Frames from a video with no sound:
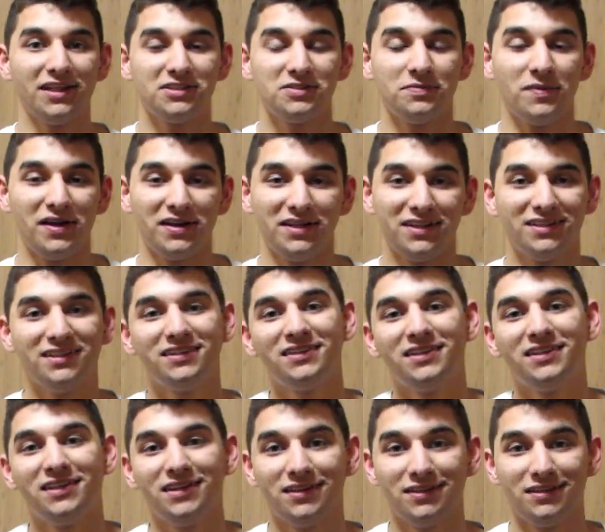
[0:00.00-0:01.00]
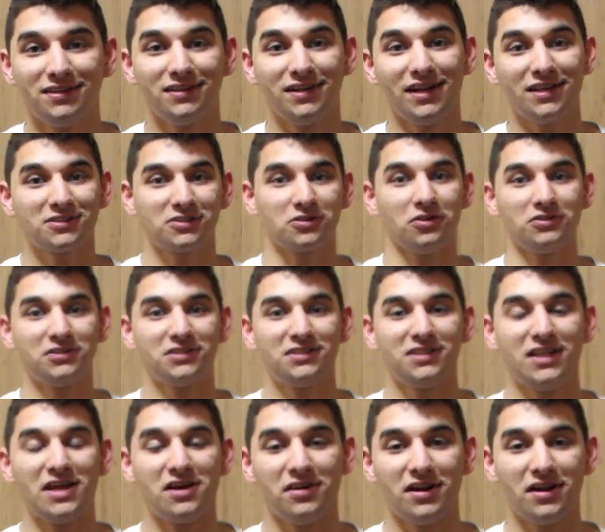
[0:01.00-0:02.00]
That's about it. And the next closest
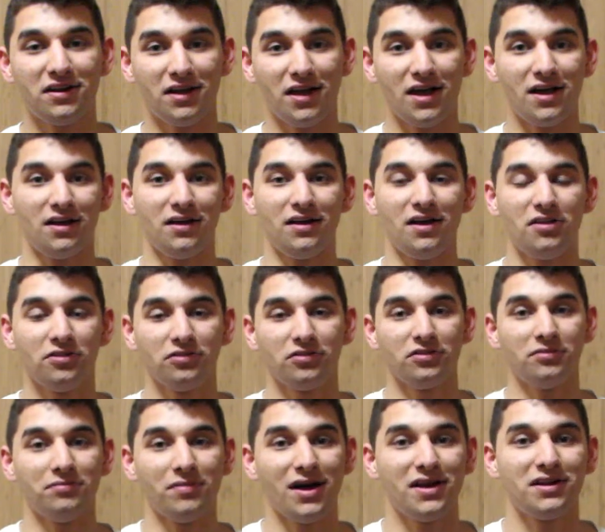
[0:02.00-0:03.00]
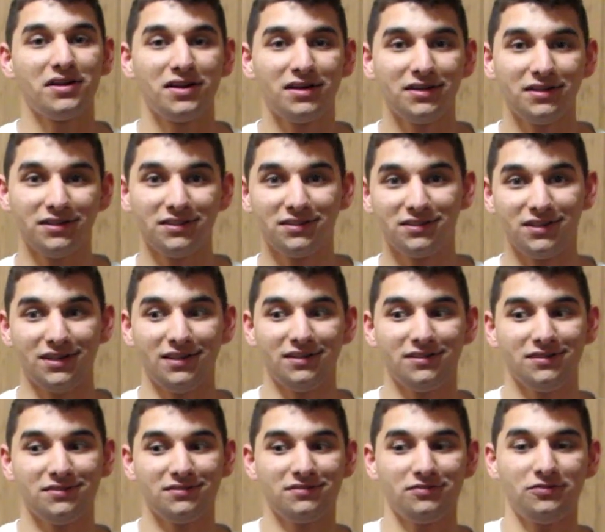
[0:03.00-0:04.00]
town, uh, other than Minot, is
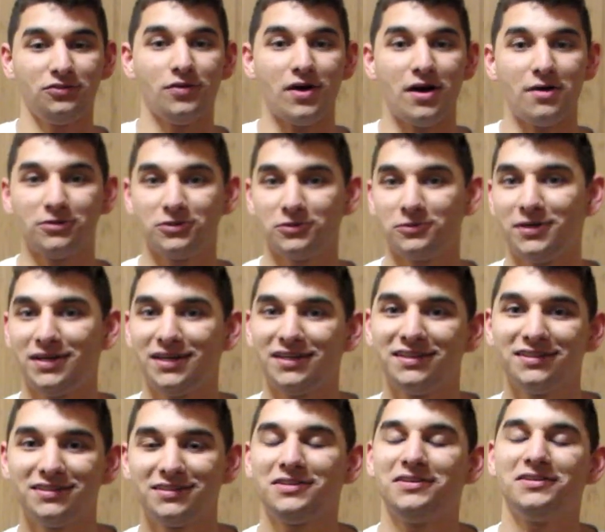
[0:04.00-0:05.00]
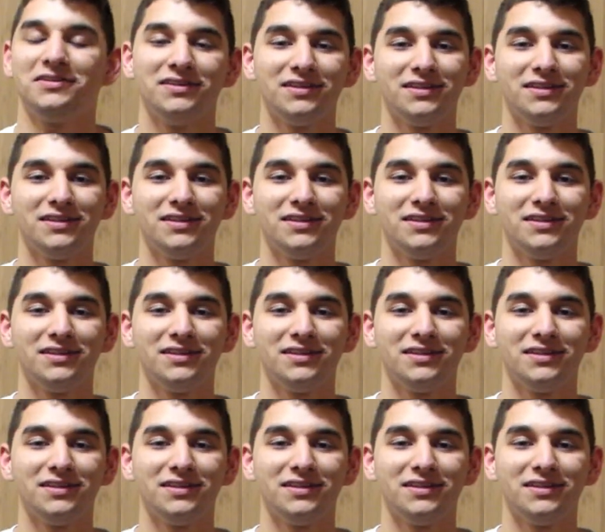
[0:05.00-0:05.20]
like a few hours away. So,